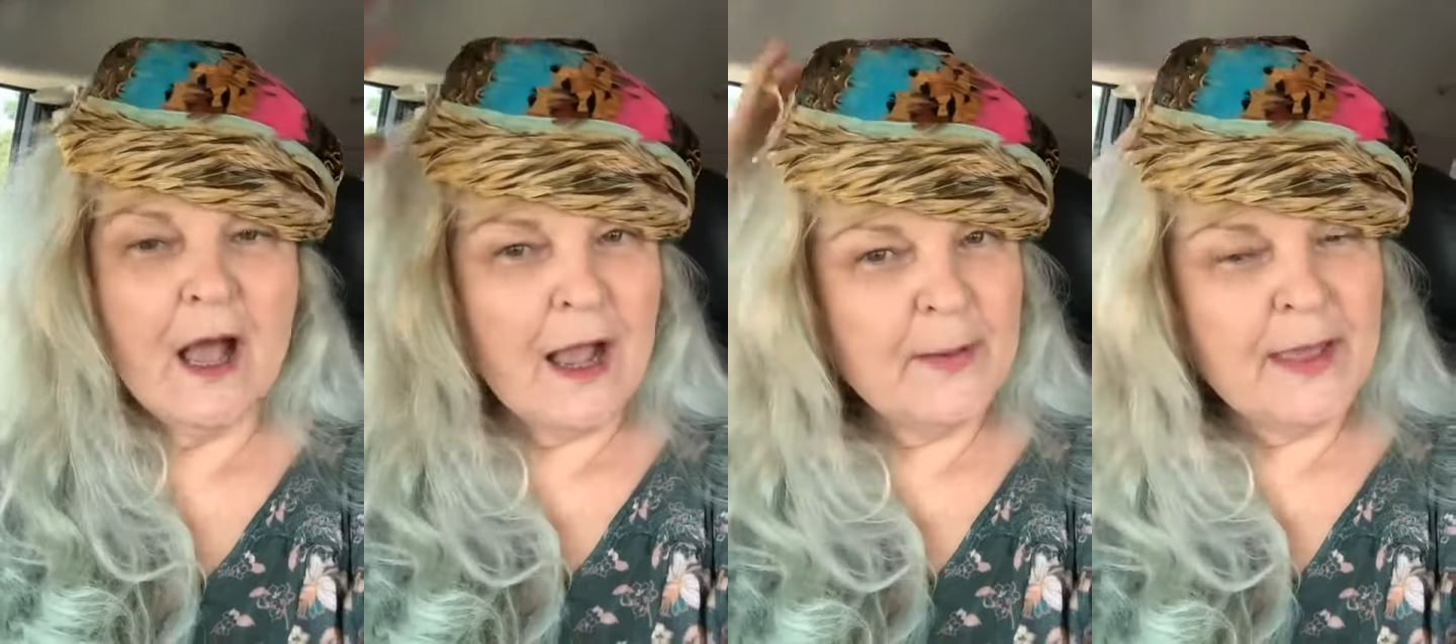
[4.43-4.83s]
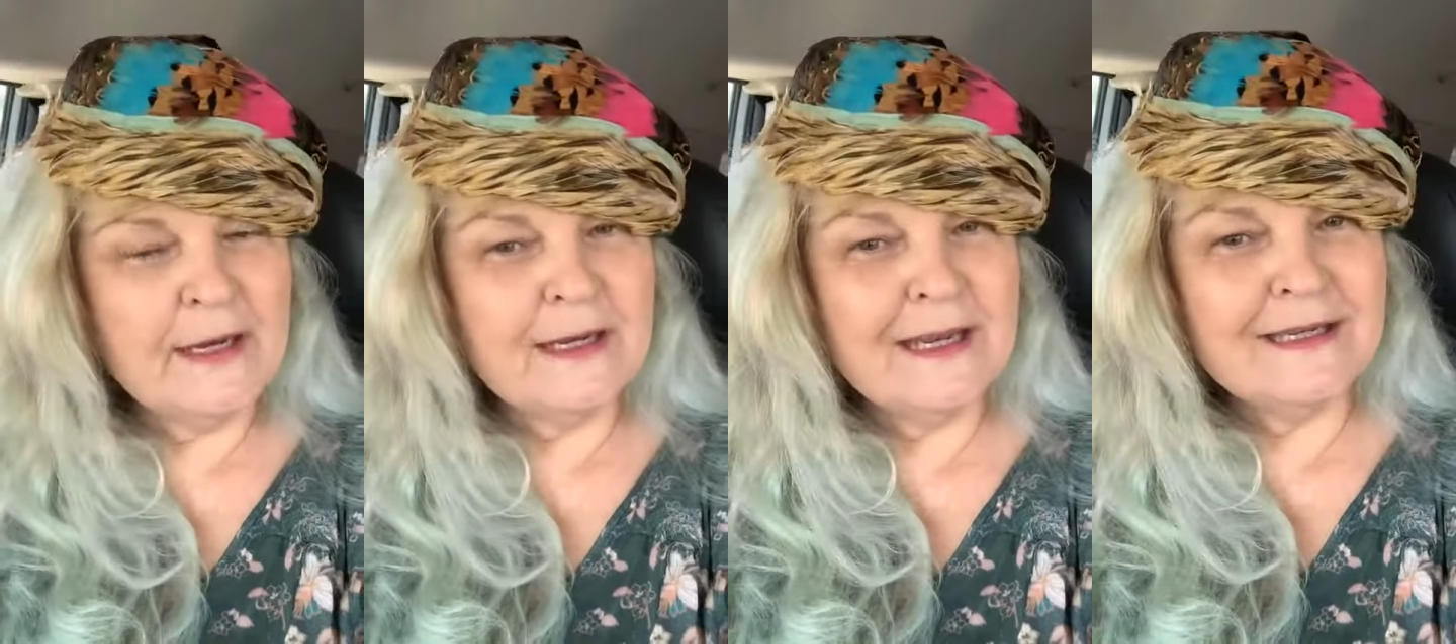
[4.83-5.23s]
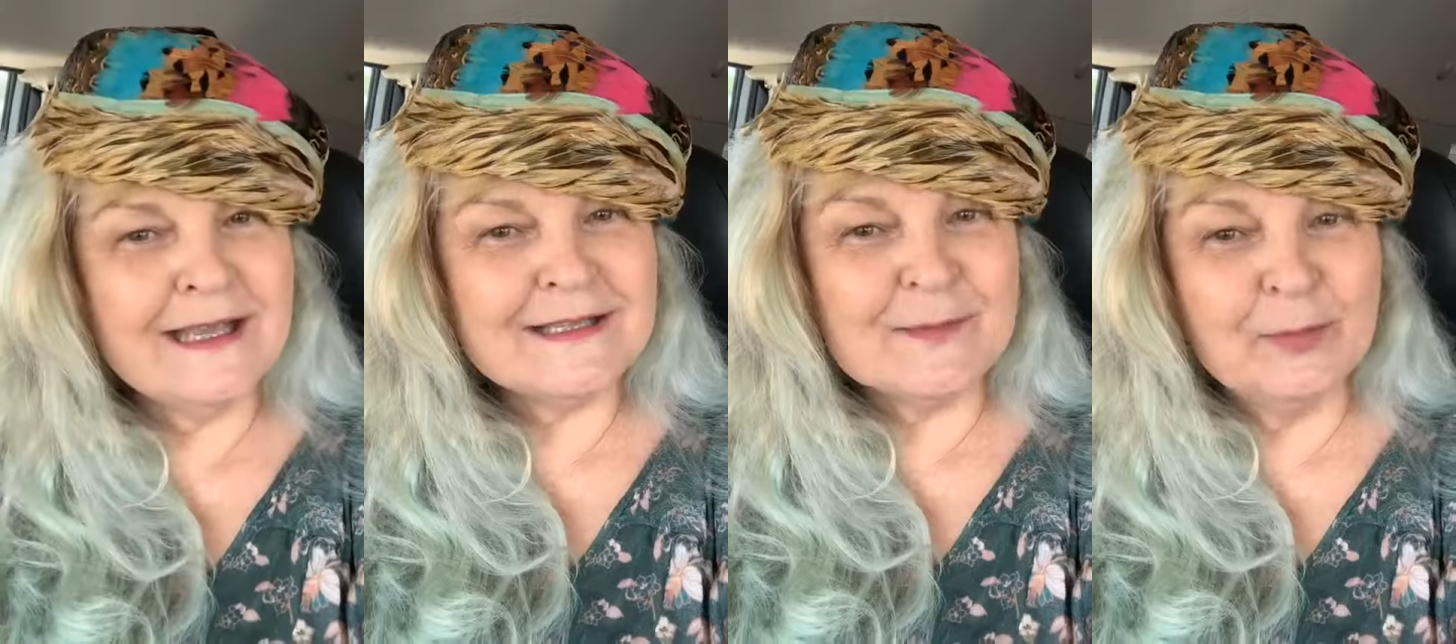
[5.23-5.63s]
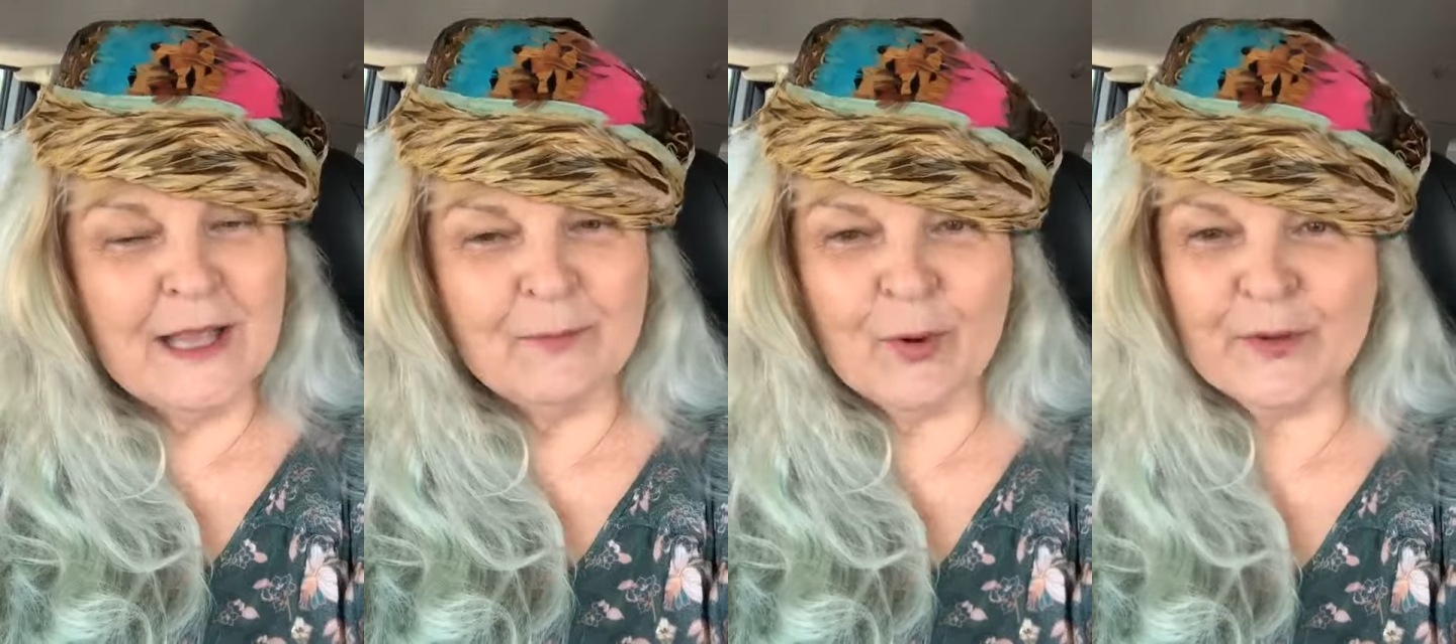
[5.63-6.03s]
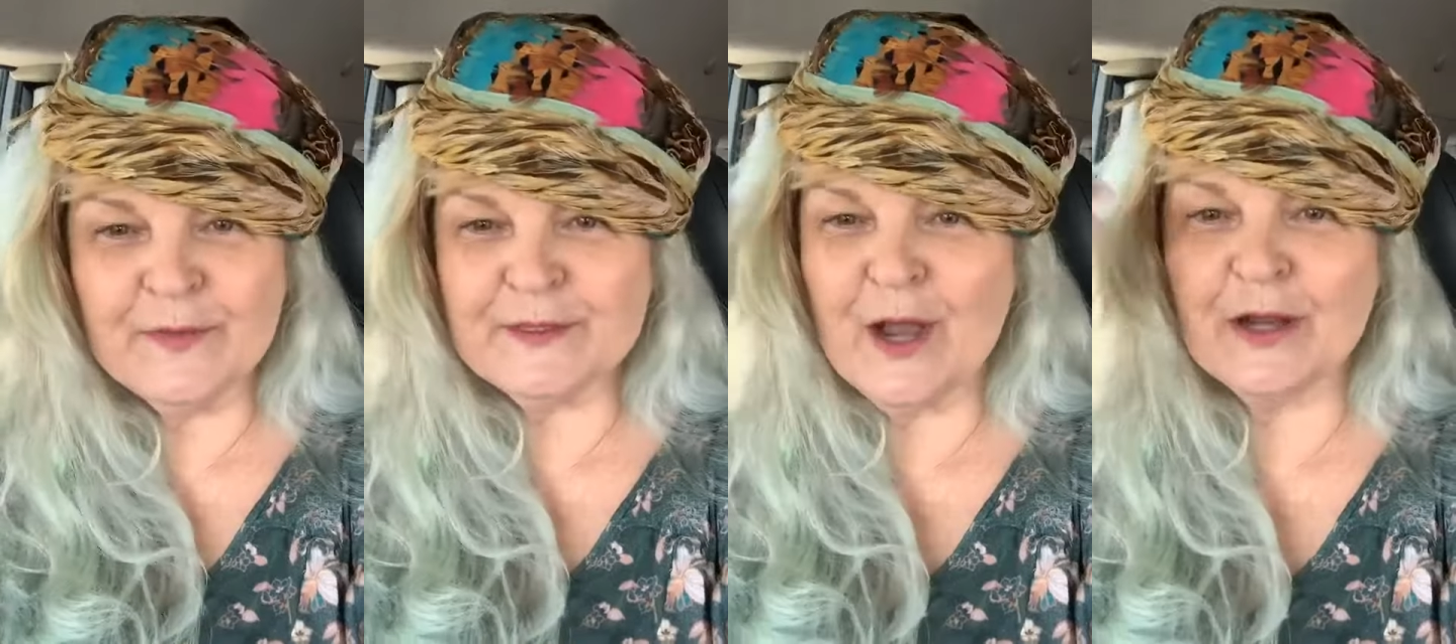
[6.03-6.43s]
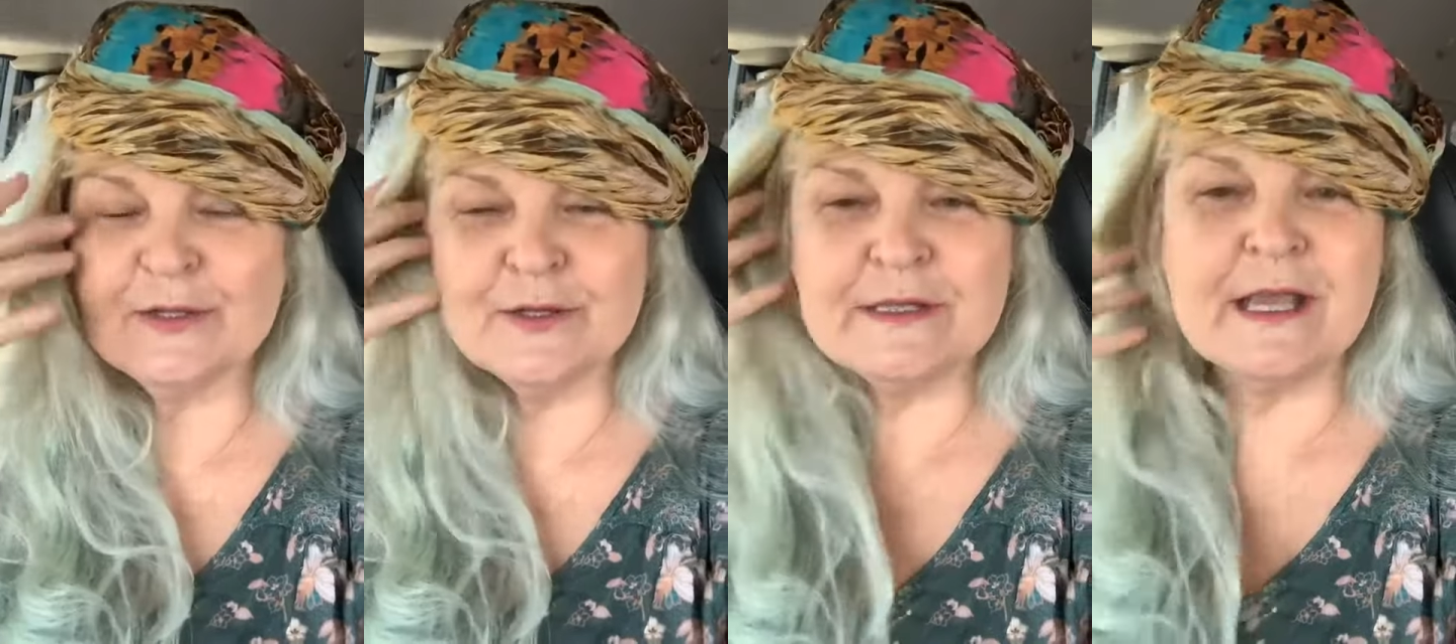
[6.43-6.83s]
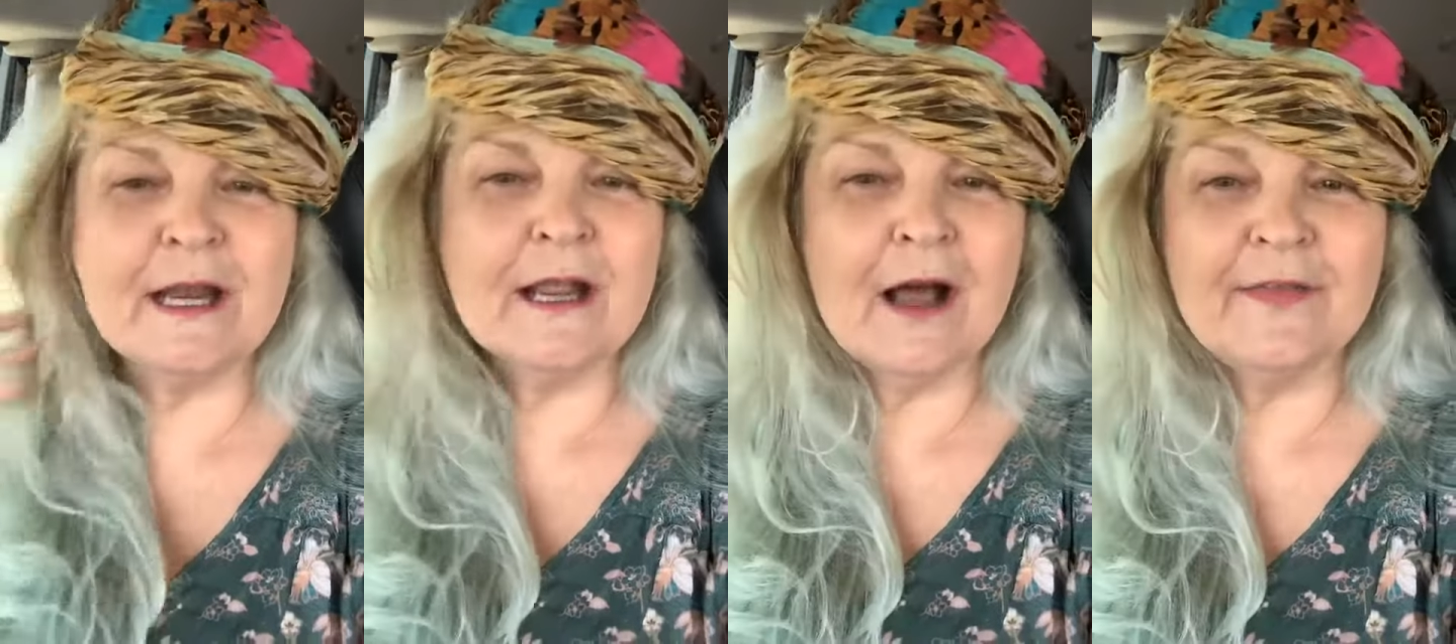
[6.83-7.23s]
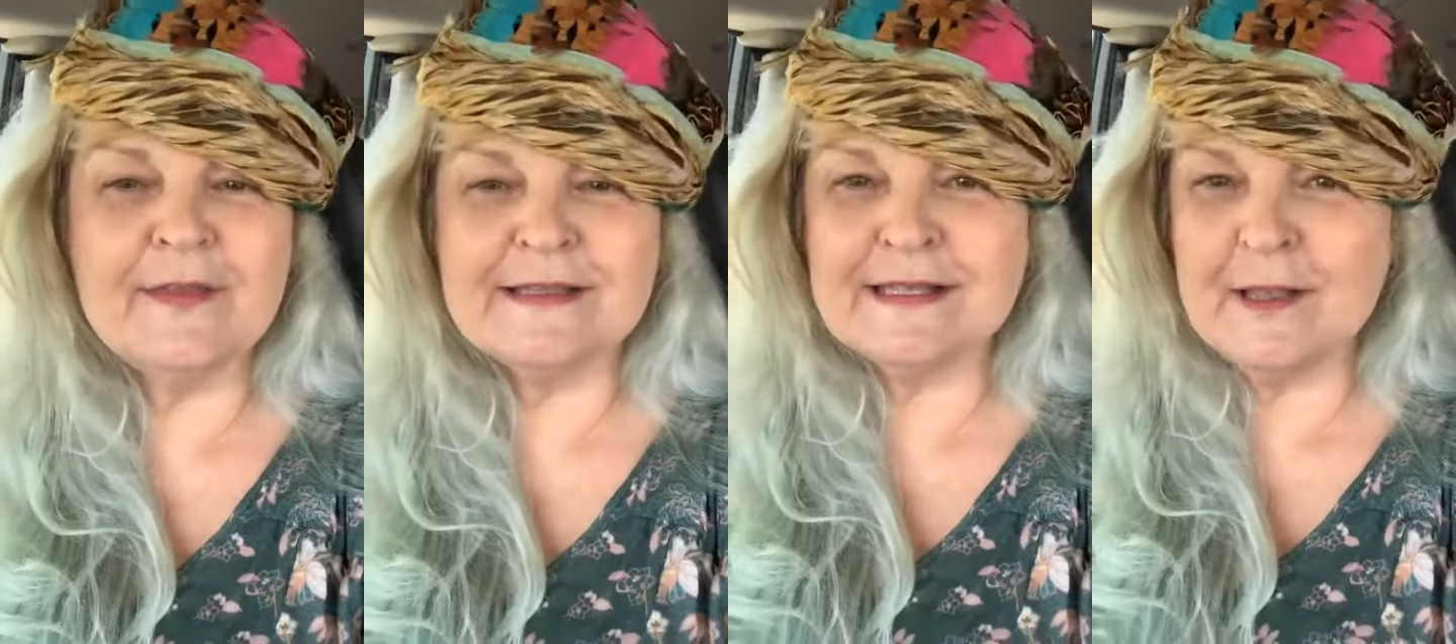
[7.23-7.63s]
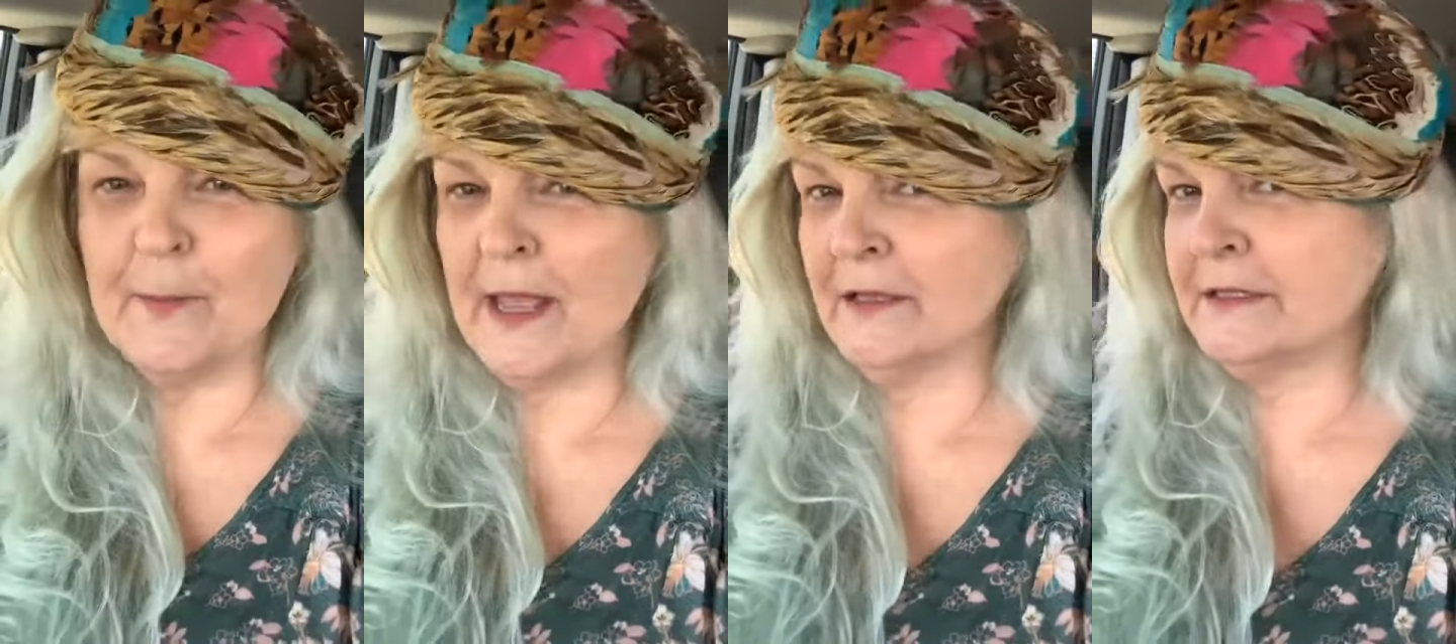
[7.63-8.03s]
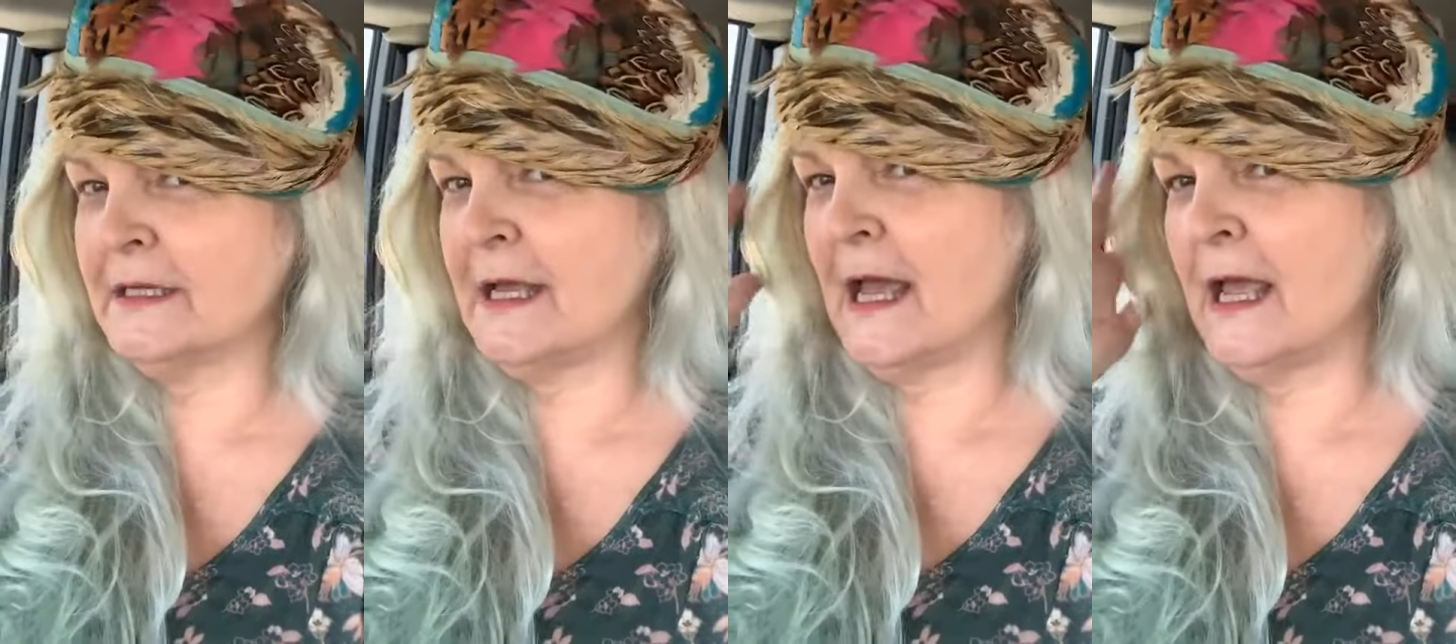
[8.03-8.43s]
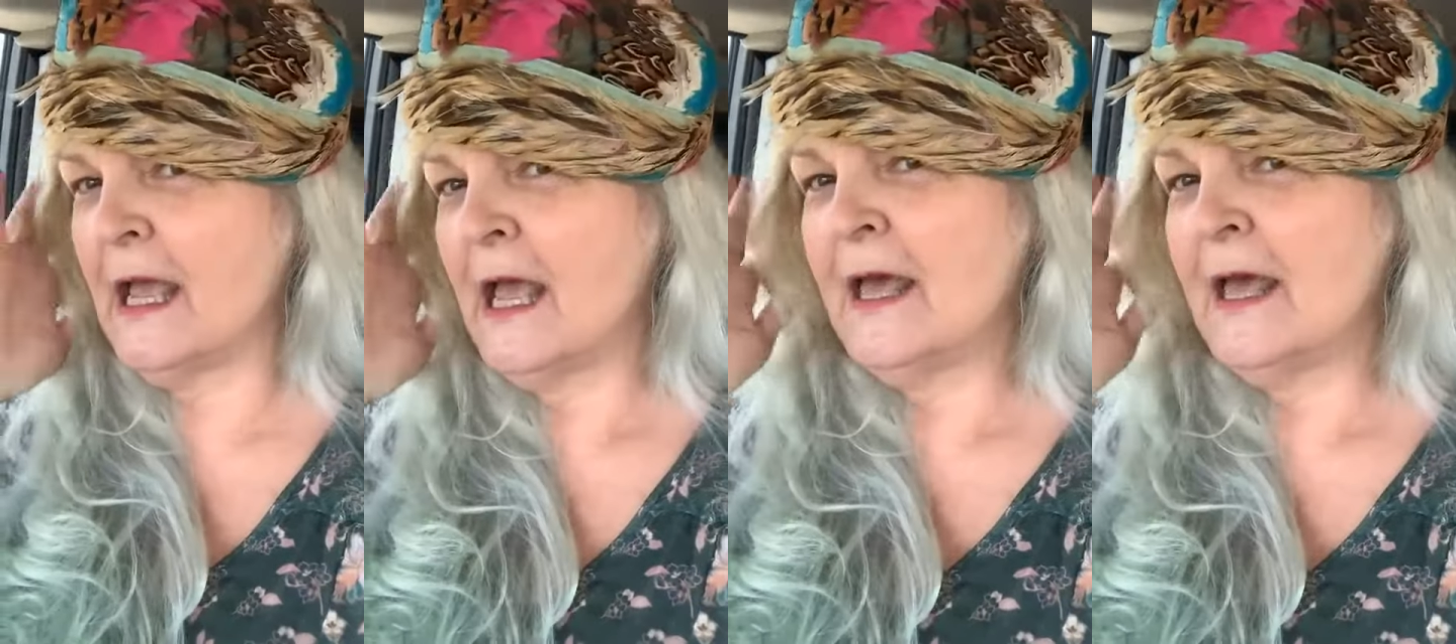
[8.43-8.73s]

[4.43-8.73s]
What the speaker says: I'm headed in to get some blood work at the doctor's and I got this in the mail today.